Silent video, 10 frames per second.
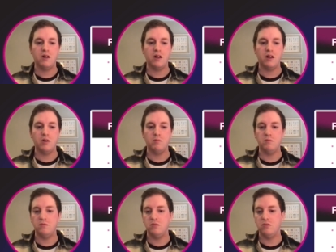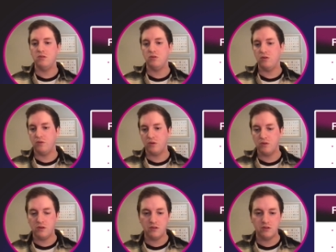So if you're
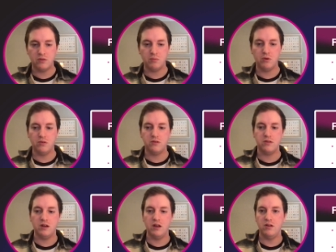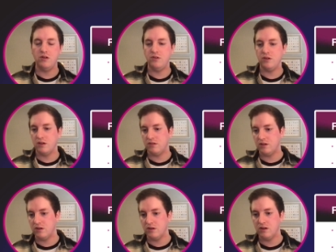going to use this approach, then you should
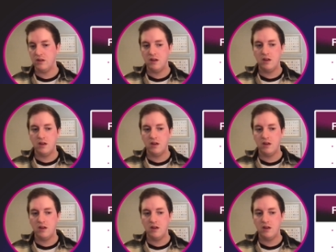consider